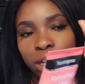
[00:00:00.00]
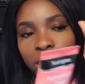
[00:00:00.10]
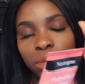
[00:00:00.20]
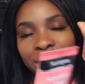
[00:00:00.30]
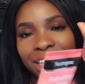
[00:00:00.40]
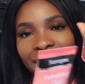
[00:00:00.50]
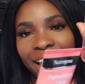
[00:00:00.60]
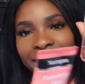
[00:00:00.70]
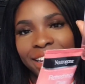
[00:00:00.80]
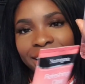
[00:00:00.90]
I'll be
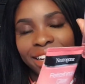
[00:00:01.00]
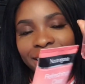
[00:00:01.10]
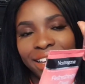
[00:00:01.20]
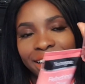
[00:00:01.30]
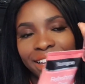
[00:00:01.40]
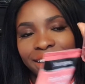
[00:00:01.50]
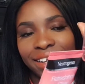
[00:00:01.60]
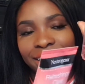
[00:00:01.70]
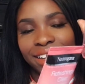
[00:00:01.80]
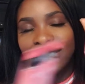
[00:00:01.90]
caning
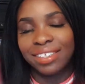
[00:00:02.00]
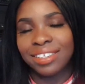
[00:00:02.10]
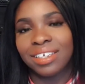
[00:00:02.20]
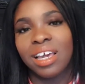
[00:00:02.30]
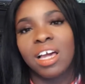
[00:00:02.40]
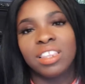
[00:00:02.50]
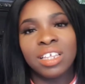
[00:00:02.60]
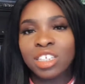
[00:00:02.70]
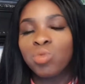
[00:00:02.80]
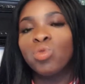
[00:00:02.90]
this.
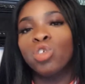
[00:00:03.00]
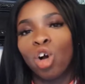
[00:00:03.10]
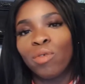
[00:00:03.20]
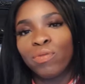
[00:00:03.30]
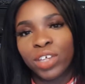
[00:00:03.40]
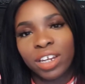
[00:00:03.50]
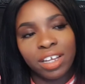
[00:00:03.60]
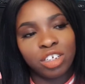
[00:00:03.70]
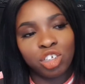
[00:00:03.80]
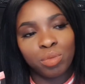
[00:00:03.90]
This will not
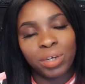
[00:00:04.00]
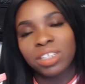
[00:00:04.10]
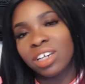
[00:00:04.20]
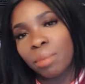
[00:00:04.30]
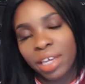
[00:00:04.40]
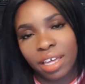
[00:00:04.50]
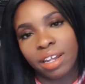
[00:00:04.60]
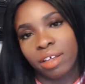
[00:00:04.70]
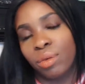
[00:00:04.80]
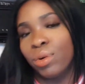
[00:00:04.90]
finish by the time I
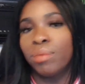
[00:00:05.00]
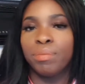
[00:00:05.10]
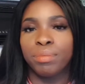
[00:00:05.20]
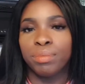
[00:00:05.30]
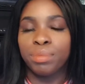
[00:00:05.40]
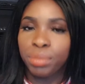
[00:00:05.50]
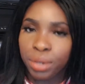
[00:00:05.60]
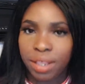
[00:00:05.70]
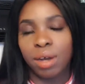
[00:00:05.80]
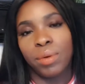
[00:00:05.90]
get another one.
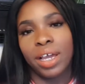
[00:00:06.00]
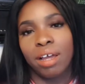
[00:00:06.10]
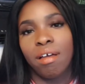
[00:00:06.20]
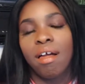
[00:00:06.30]
Put it that way.